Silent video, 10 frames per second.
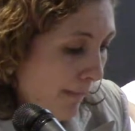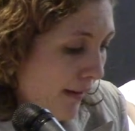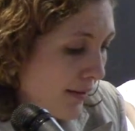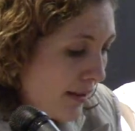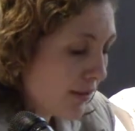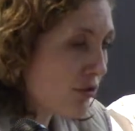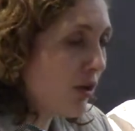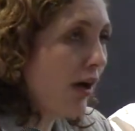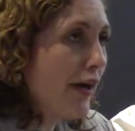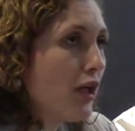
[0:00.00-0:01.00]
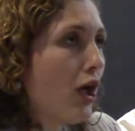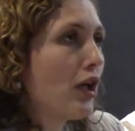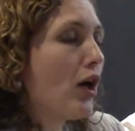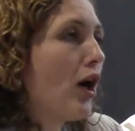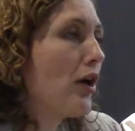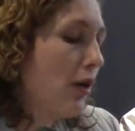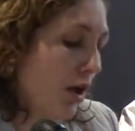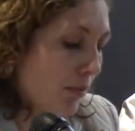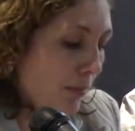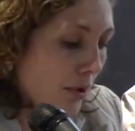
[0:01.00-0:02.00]
And drawing
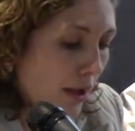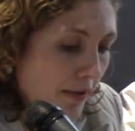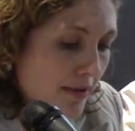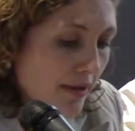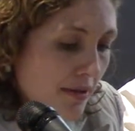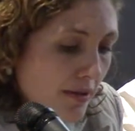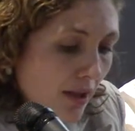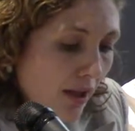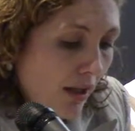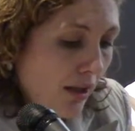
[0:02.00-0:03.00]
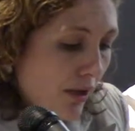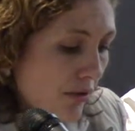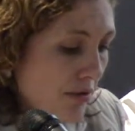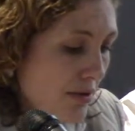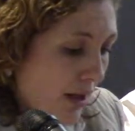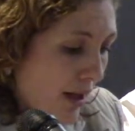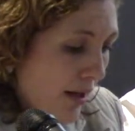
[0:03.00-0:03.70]
on Polanski's, Leo's